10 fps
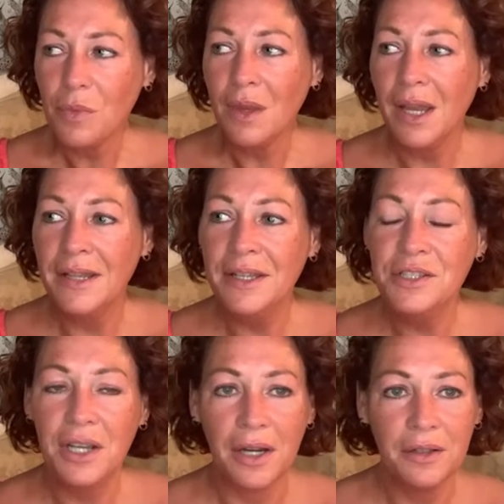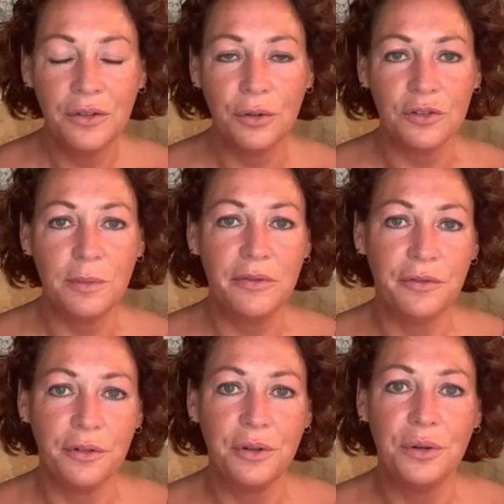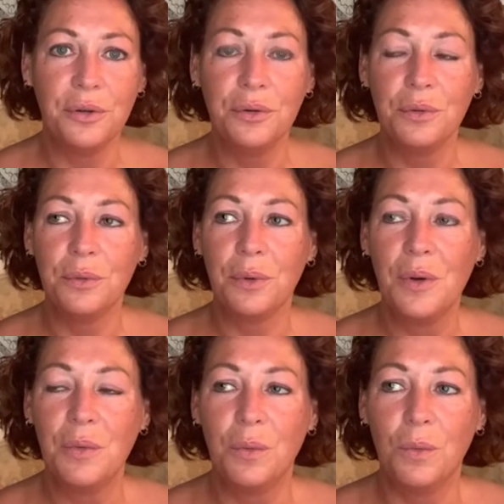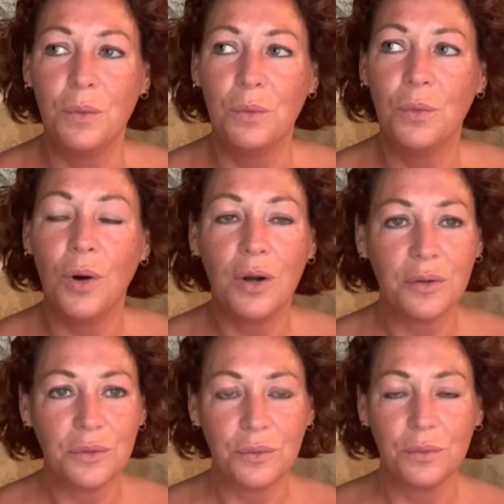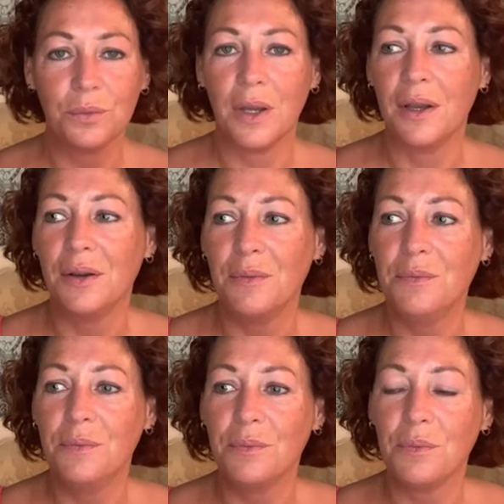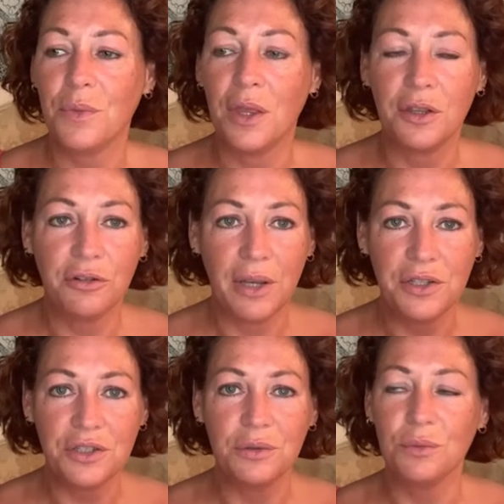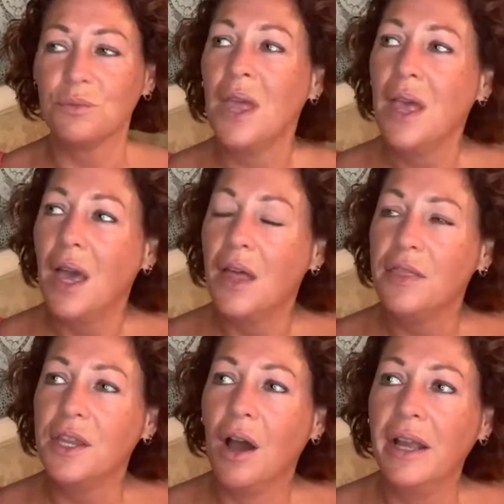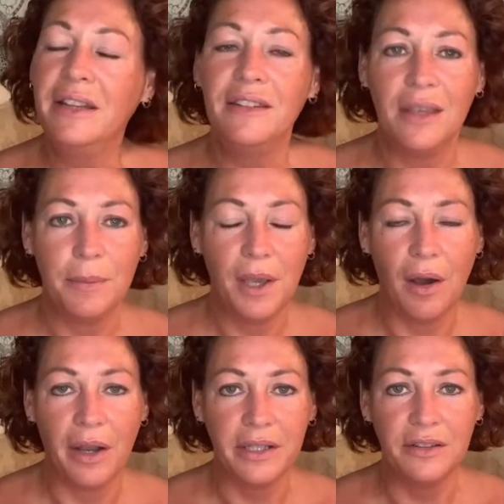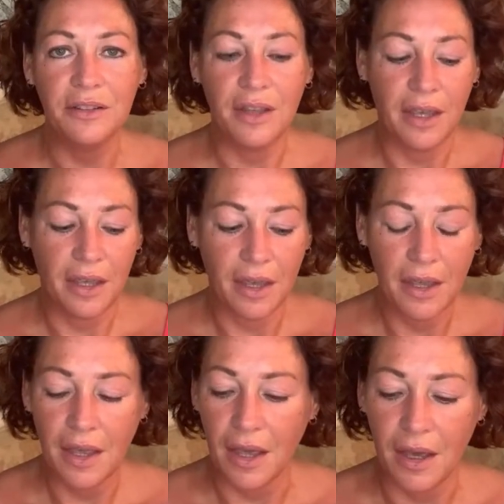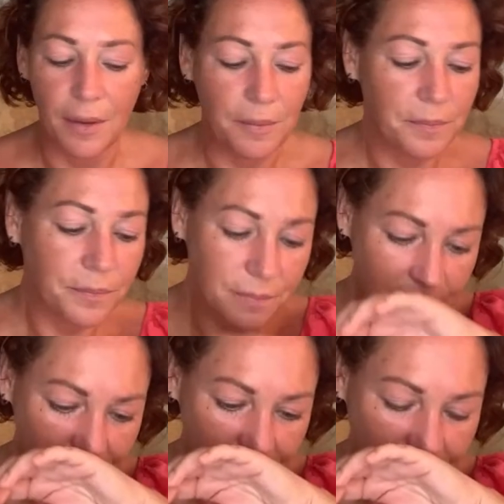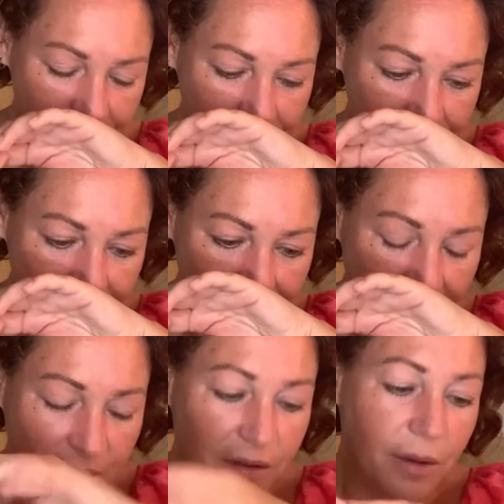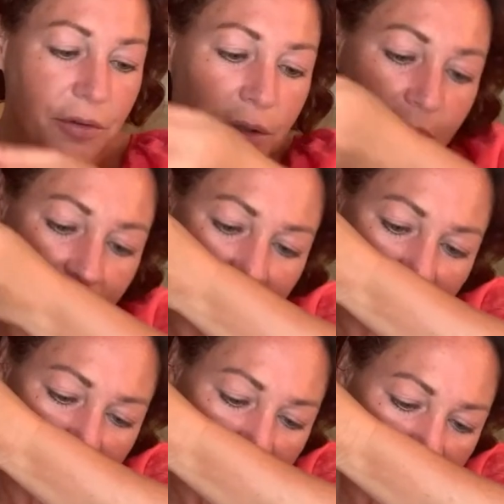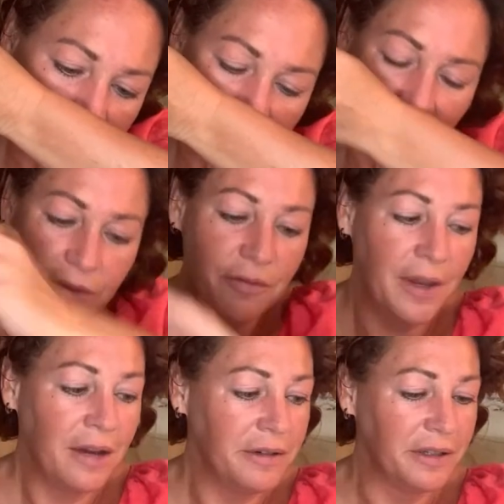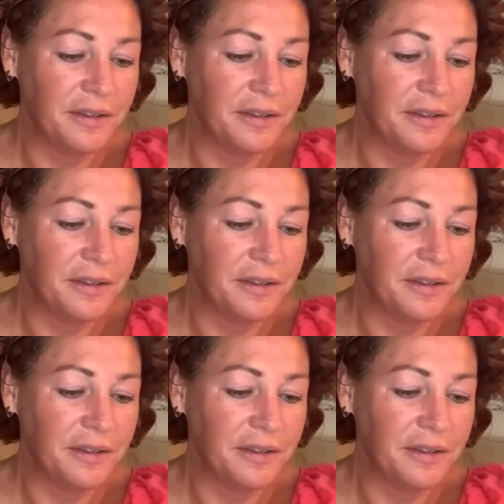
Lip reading: then she kind of talked me through what her creation, the idea behind it. So I've got it in various